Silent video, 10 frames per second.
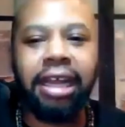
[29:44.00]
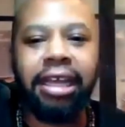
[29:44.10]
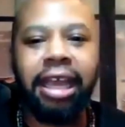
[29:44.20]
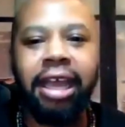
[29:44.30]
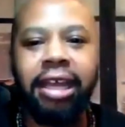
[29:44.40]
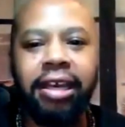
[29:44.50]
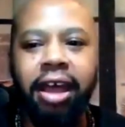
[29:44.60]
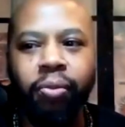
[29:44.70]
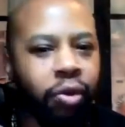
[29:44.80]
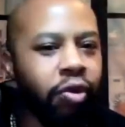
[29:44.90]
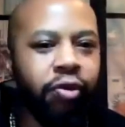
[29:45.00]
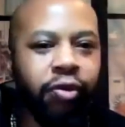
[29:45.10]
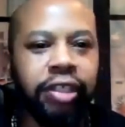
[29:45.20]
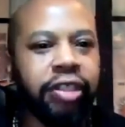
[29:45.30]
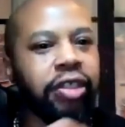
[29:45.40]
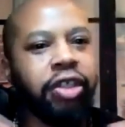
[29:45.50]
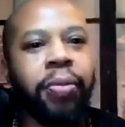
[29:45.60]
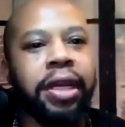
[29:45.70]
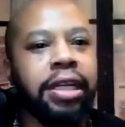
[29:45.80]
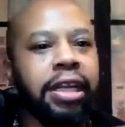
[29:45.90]
that it can move into
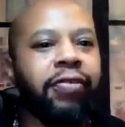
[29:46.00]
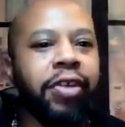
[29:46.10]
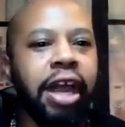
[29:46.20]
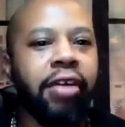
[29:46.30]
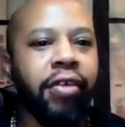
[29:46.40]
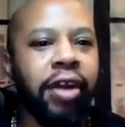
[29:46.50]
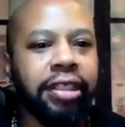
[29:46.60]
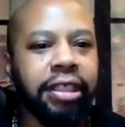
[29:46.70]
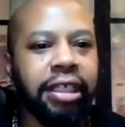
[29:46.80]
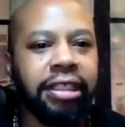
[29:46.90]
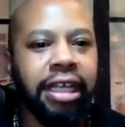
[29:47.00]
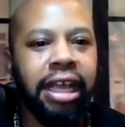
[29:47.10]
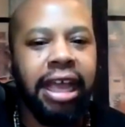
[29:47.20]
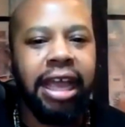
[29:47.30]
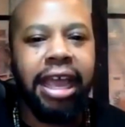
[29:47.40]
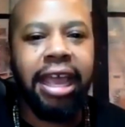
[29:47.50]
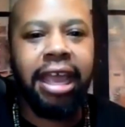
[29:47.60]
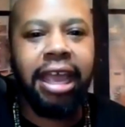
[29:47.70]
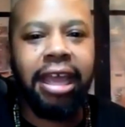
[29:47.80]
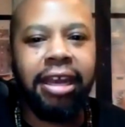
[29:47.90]
so many different directions,
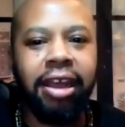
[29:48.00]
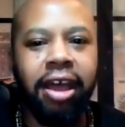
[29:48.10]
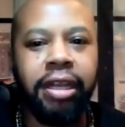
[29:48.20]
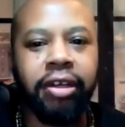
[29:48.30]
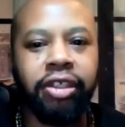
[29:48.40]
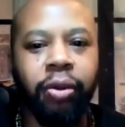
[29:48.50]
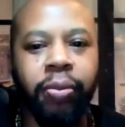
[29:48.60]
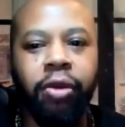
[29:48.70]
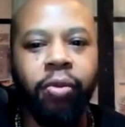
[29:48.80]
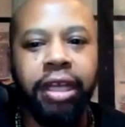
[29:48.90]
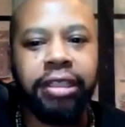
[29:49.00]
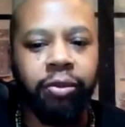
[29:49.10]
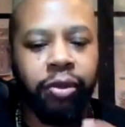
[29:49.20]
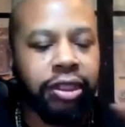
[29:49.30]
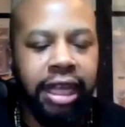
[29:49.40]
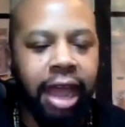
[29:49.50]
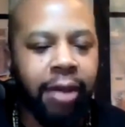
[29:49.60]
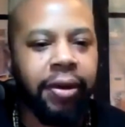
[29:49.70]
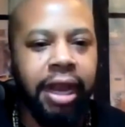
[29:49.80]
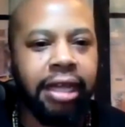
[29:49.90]
and there's so many ways in which to
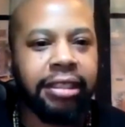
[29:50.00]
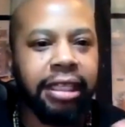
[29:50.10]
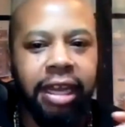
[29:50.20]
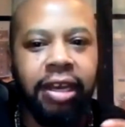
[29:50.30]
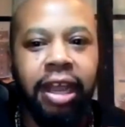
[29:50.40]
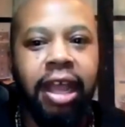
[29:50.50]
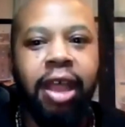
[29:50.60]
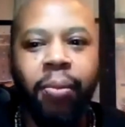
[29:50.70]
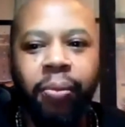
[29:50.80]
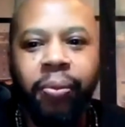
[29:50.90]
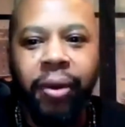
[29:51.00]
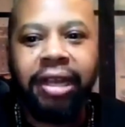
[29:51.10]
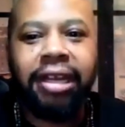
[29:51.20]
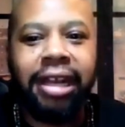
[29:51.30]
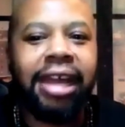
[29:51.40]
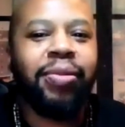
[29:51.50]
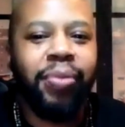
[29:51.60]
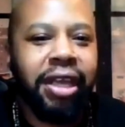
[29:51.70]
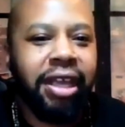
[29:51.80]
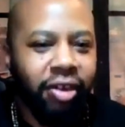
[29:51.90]
capitalize. But let
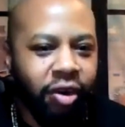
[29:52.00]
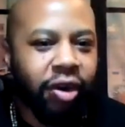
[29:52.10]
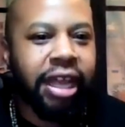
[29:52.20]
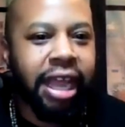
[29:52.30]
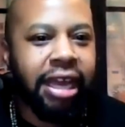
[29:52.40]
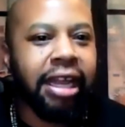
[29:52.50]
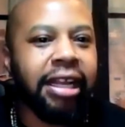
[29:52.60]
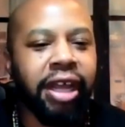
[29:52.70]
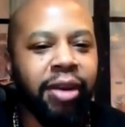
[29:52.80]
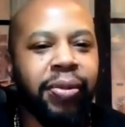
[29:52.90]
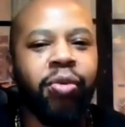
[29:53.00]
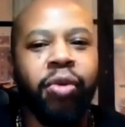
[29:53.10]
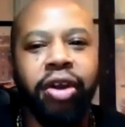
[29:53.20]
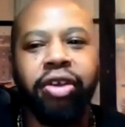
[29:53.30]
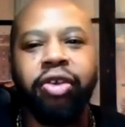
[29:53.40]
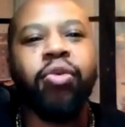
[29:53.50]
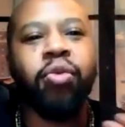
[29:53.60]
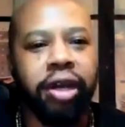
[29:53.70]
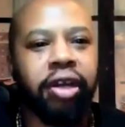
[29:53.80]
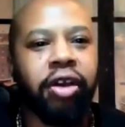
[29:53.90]
it be organic. Let it be where you
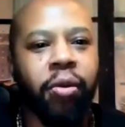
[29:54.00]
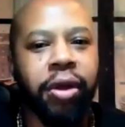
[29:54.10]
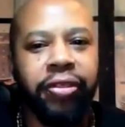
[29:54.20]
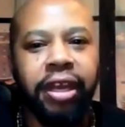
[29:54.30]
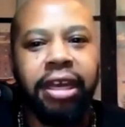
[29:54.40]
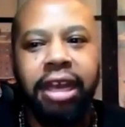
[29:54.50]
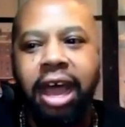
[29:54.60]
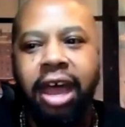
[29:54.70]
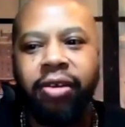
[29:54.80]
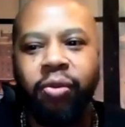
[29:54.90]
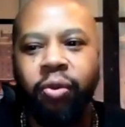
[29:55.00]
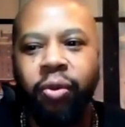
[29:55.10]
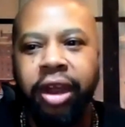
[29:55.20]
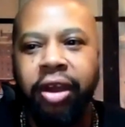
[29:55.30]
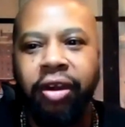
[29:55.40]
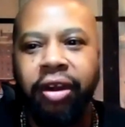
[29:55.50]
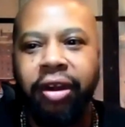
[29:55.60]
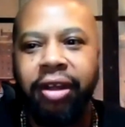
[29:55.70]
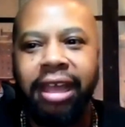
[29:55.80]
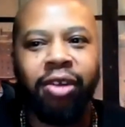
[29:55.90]
want to go with it and not where